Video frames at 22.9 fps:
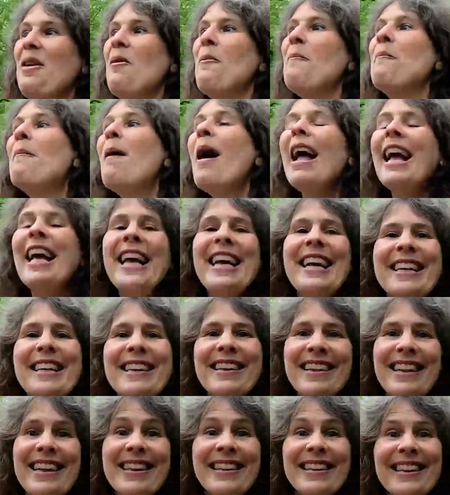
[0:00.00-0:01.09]
makes
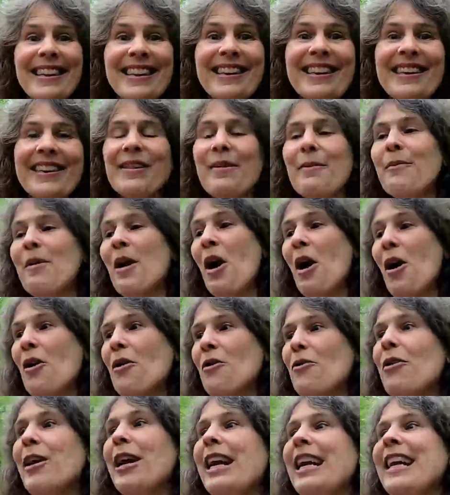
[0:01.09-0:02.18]
this system
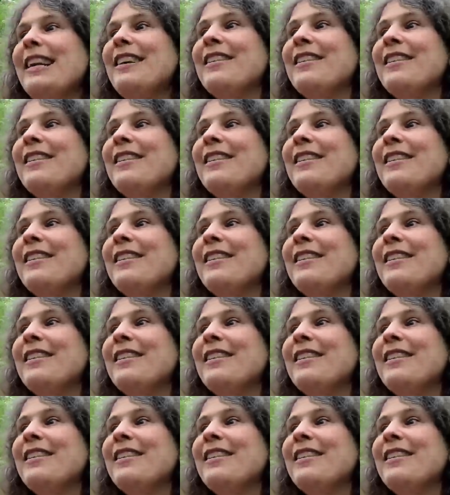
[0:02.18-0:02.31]
really